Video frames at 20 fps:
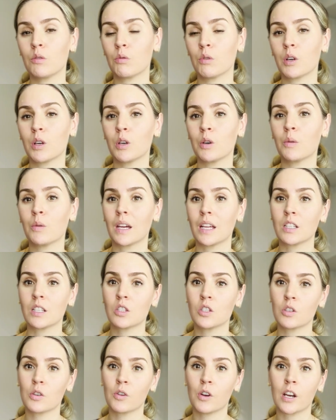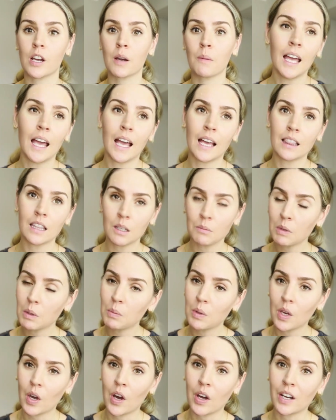through Instagram. And let me
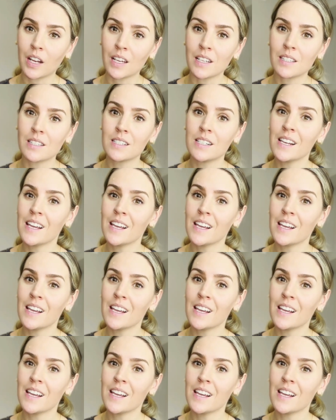be honest,